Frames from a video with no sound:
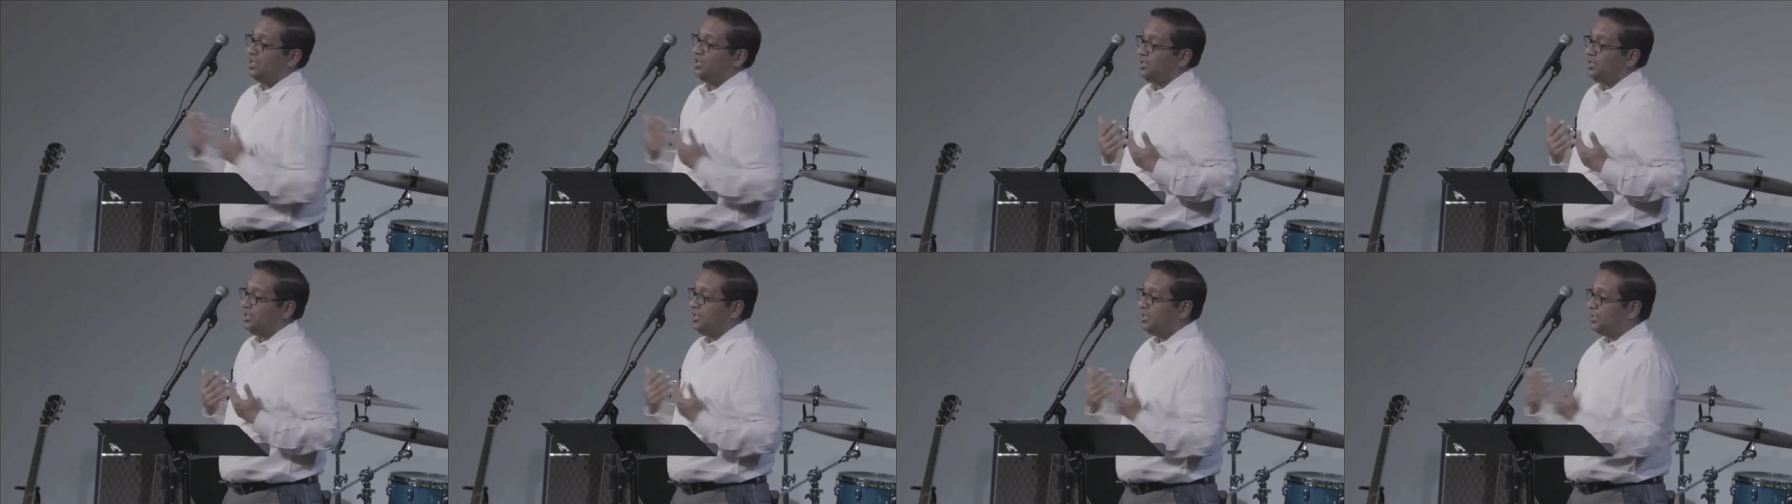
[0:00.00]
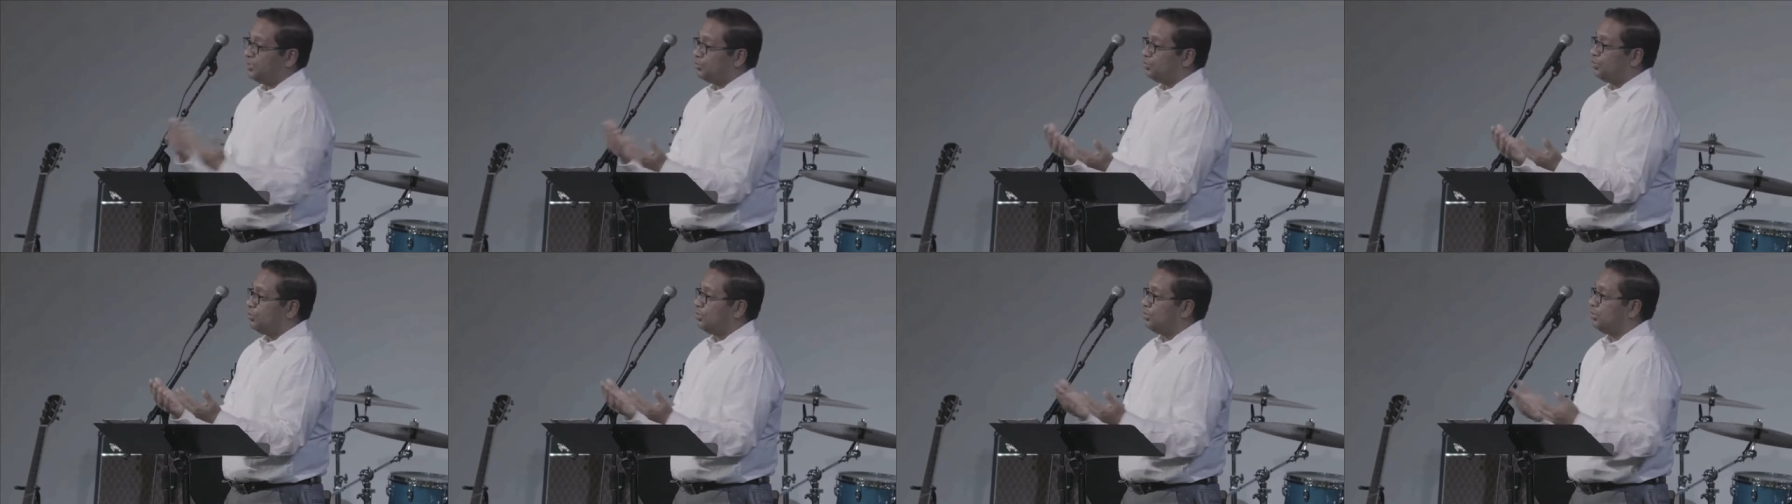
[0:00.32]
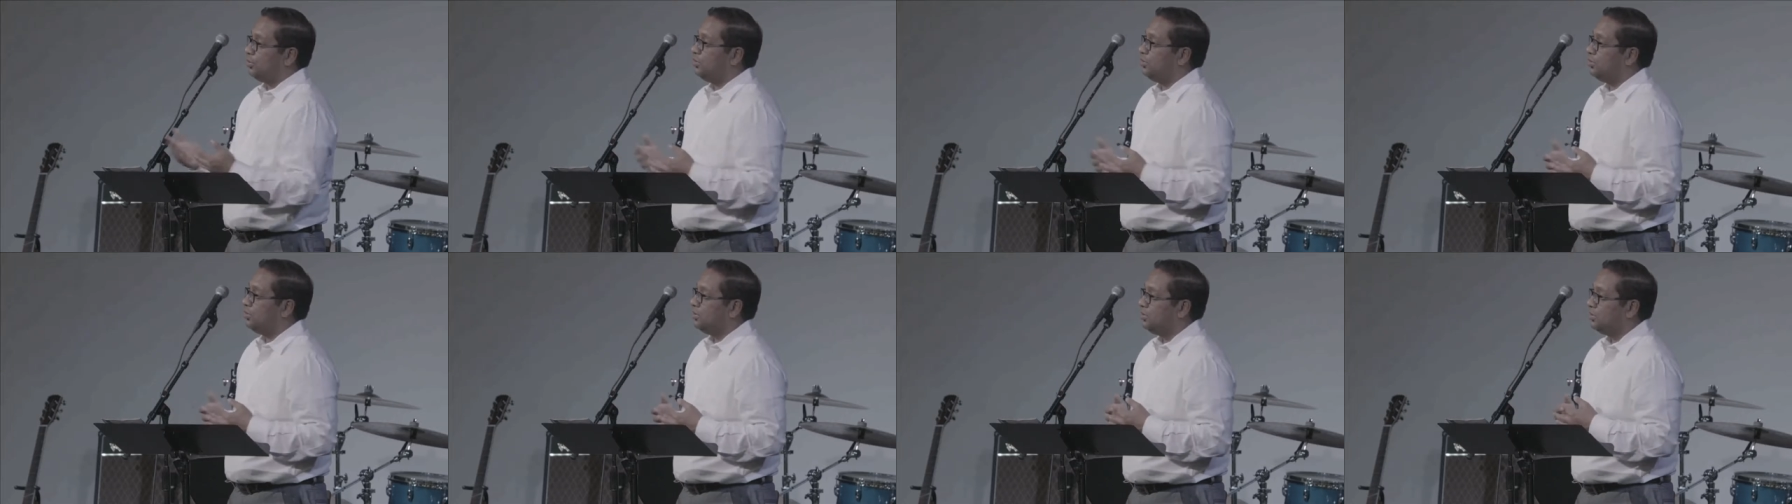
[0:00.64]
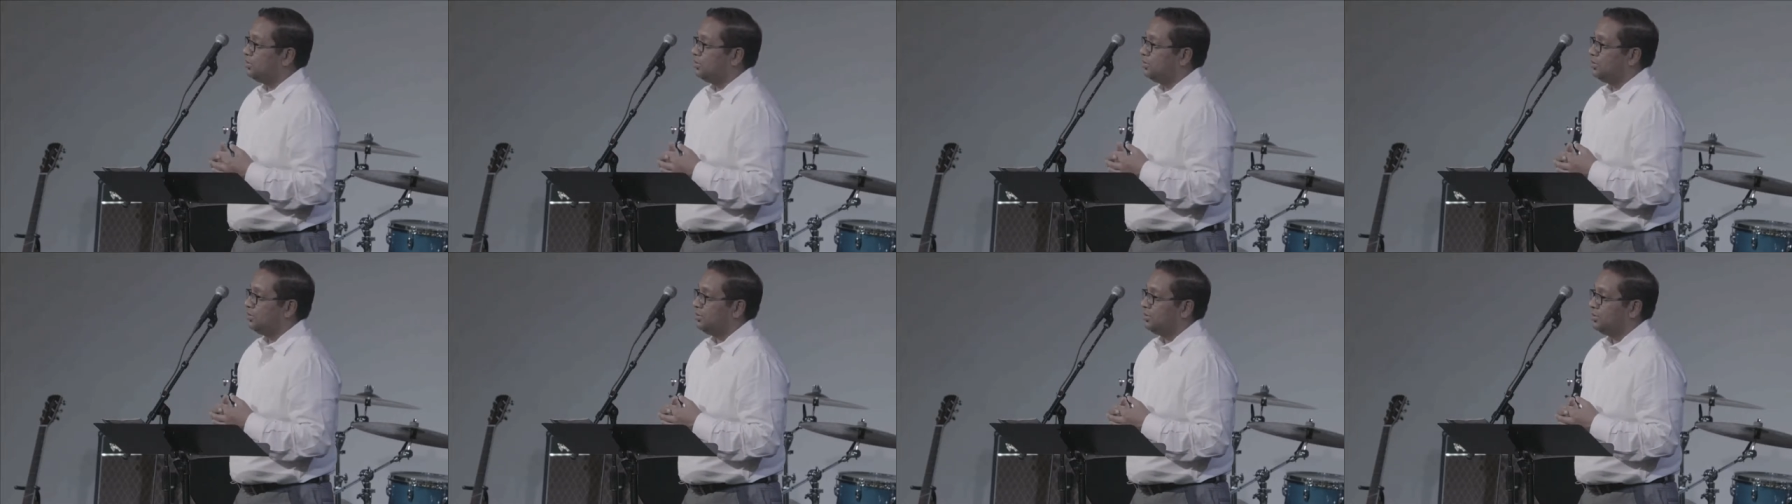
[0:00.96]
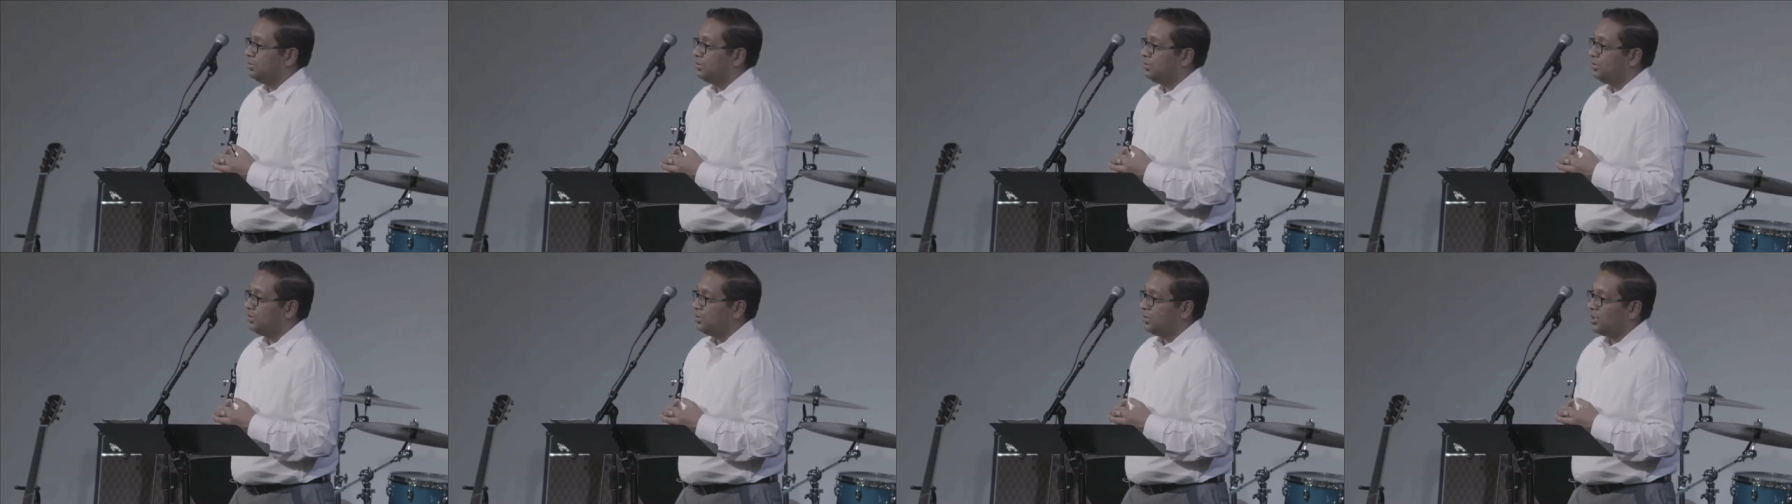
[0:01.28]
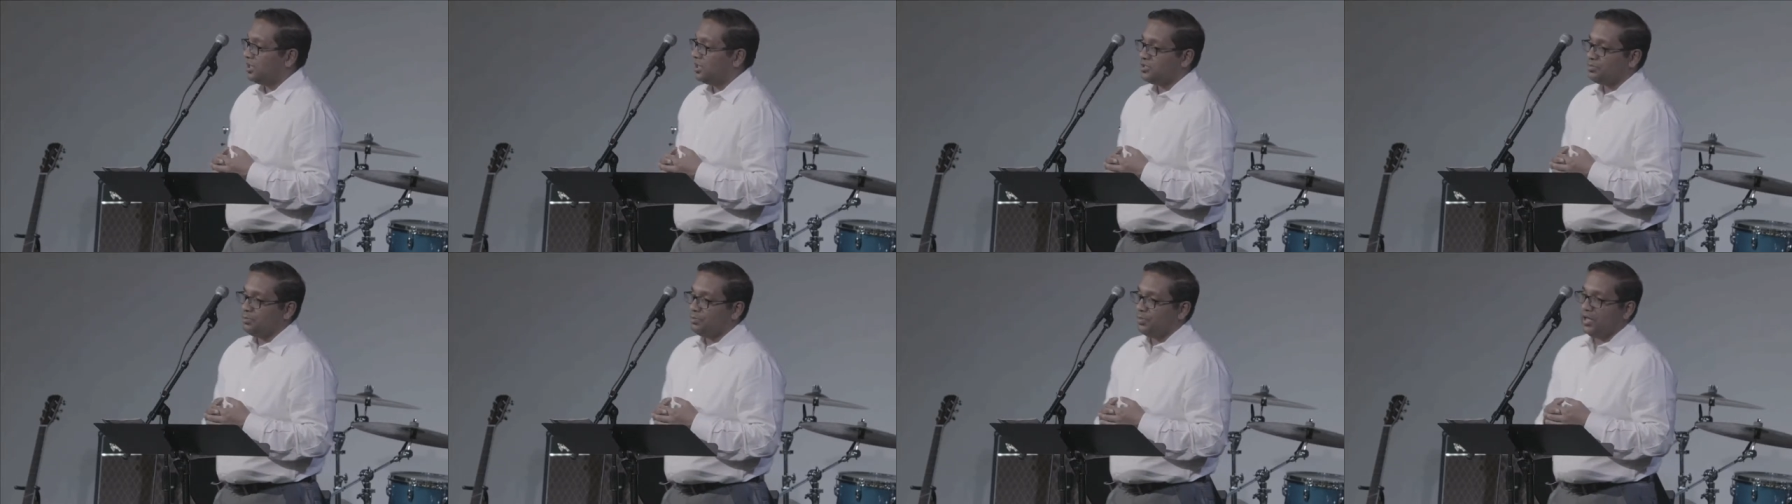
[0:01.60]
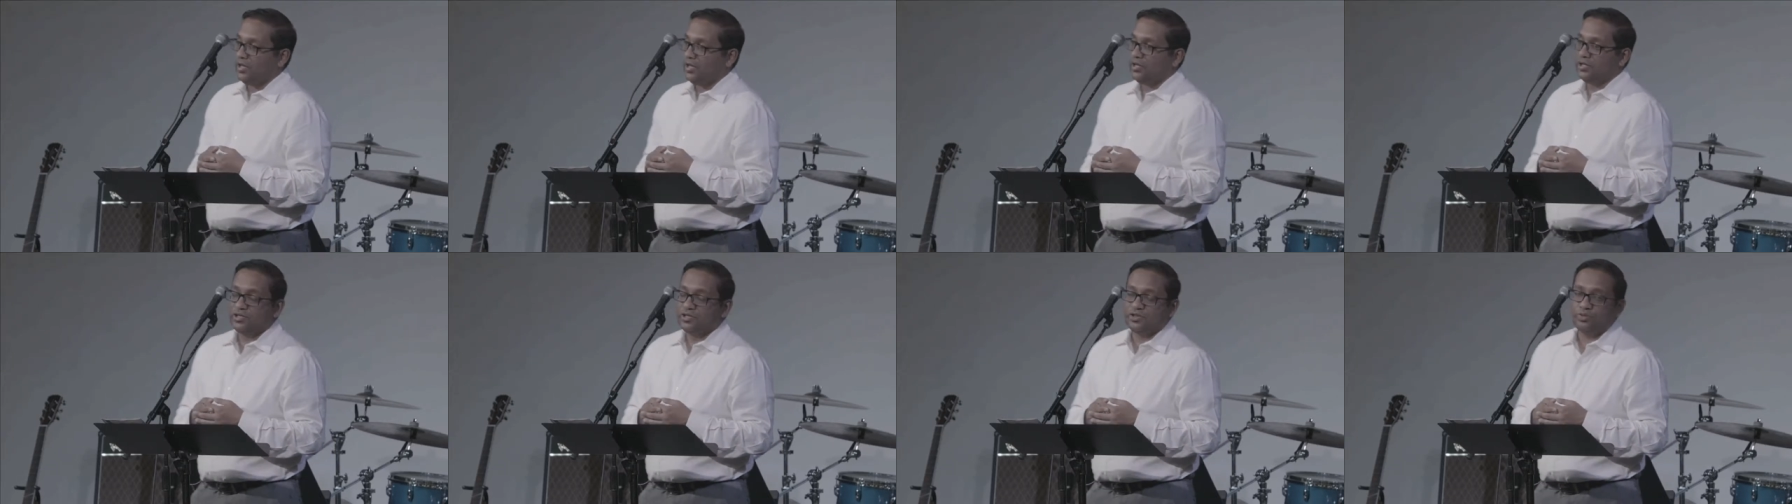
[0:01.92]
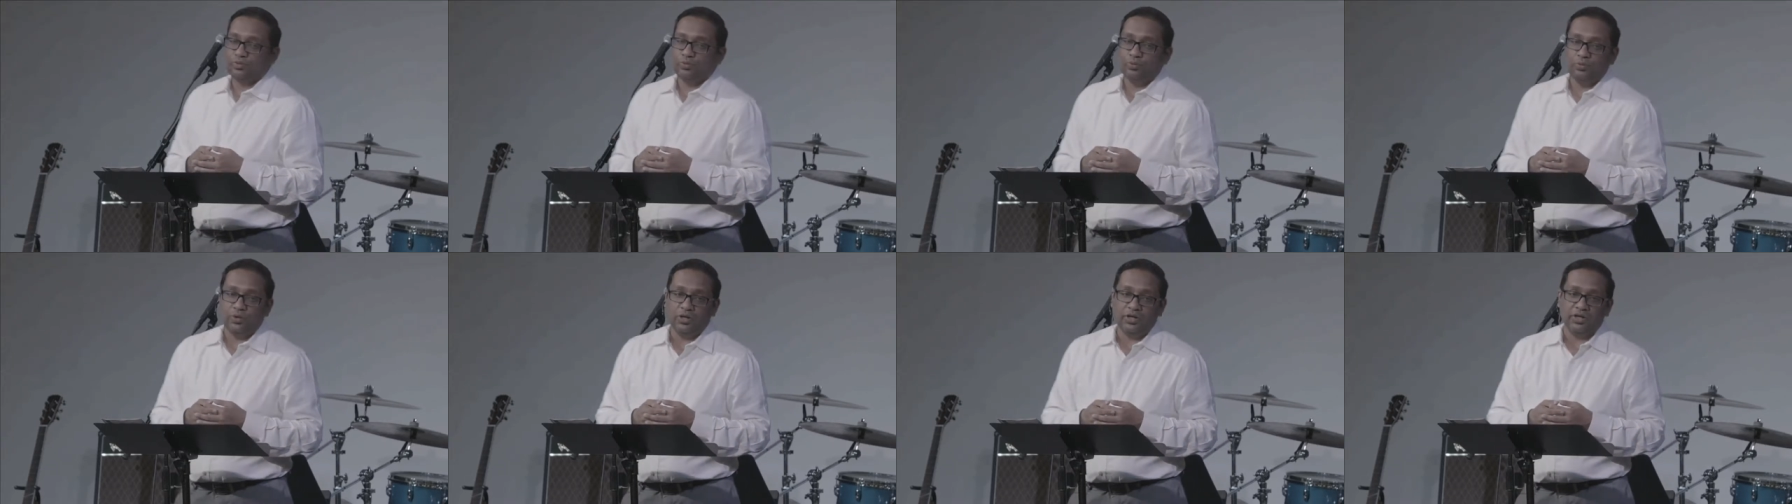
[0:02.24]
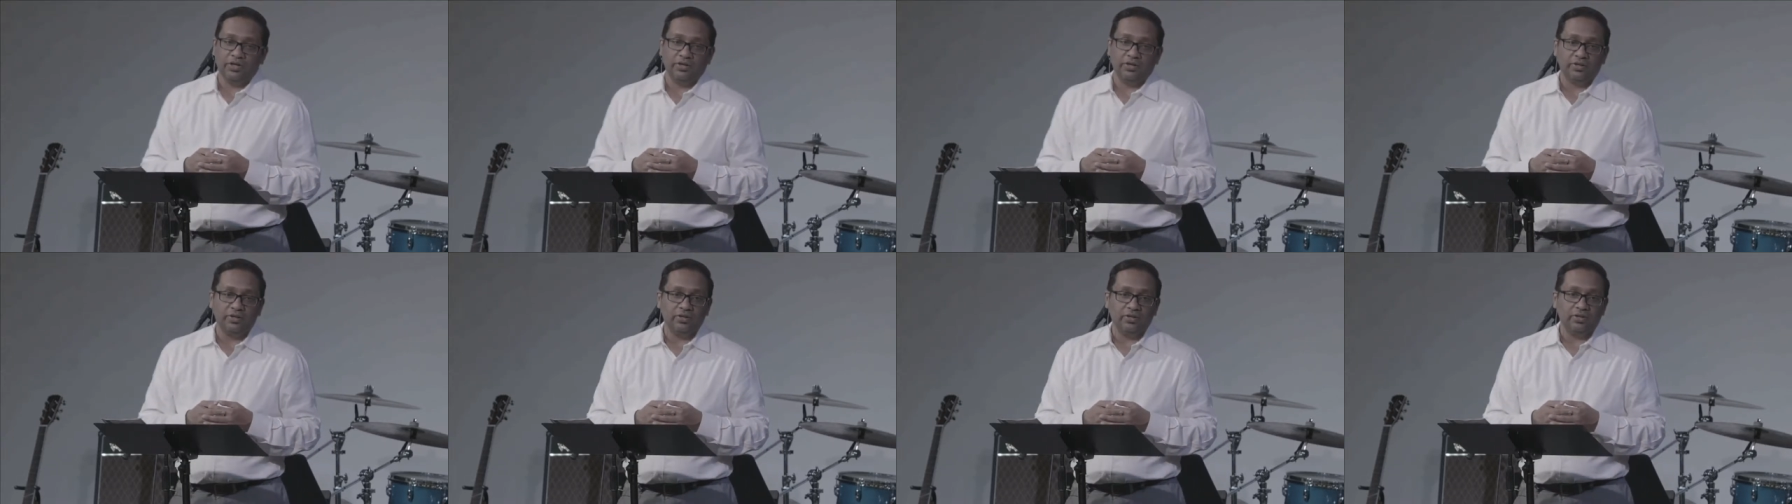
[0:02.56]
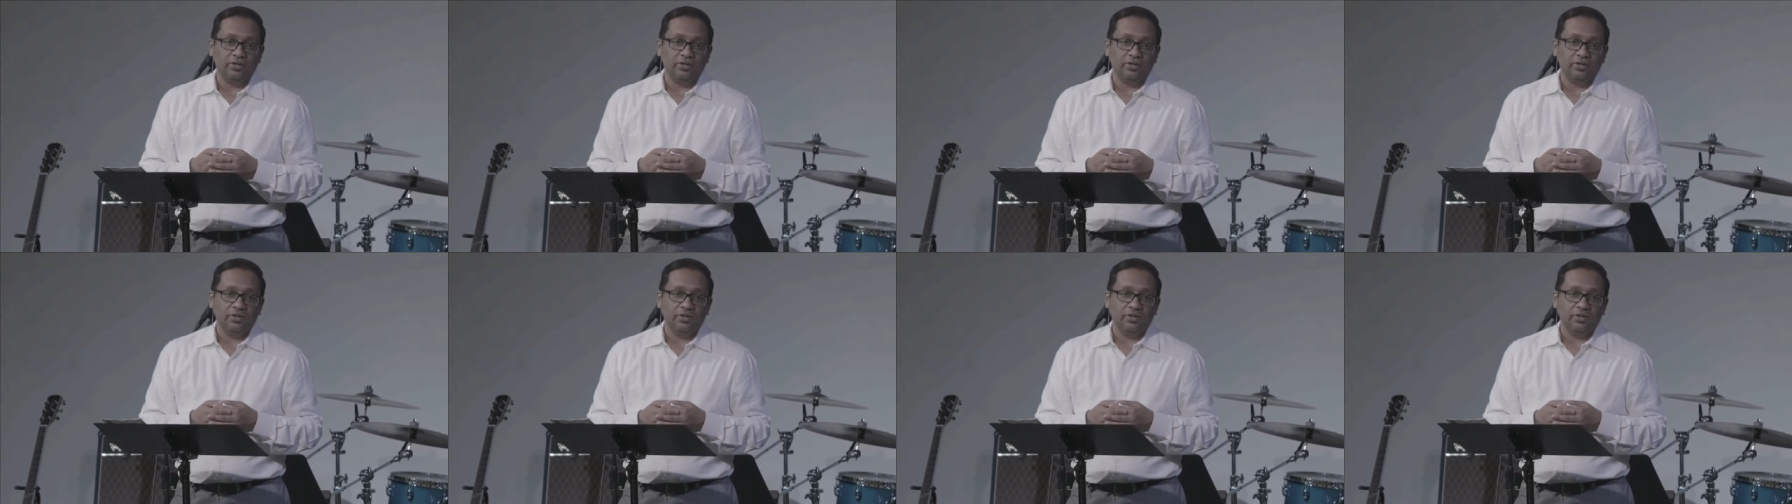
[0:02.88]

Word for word: equal, has made us one."